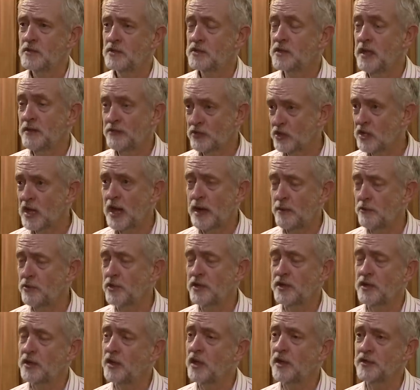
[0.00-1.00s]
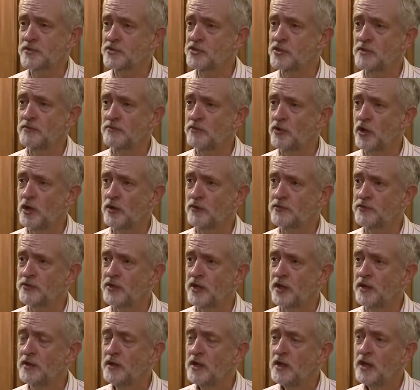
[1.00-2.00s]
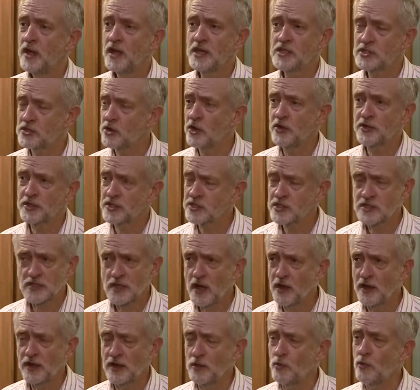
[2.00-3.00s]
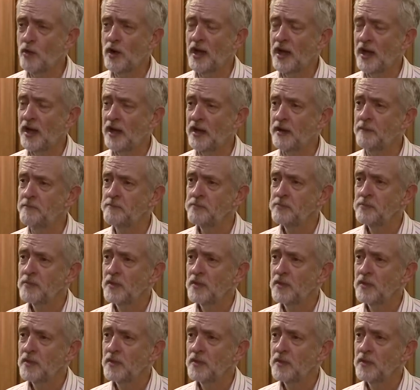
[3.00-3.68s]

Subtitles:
David Cameron and others involved in is going to sign away